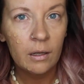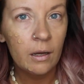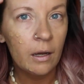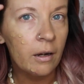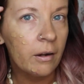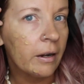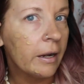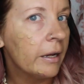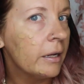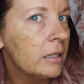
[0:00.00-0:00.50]

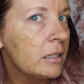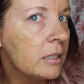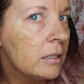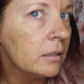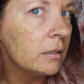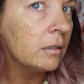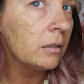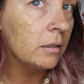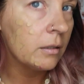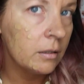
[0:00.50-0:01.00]
All right.
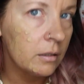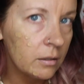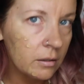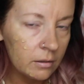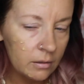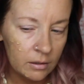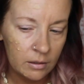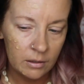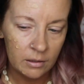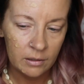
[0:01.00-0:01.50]

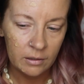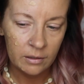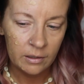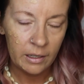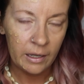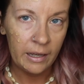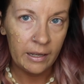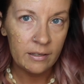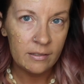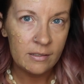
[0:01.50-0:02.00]

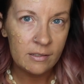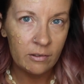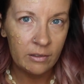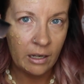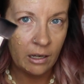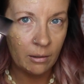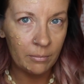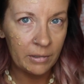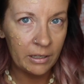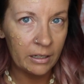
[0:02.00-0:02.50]
Okay, so
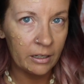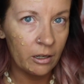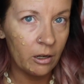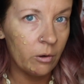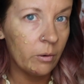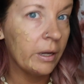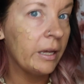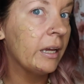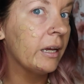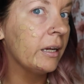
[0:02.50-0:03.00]
now I'm gonna
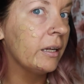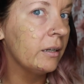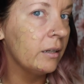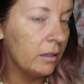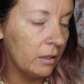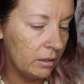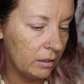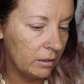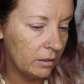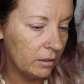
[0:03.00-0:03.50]
go in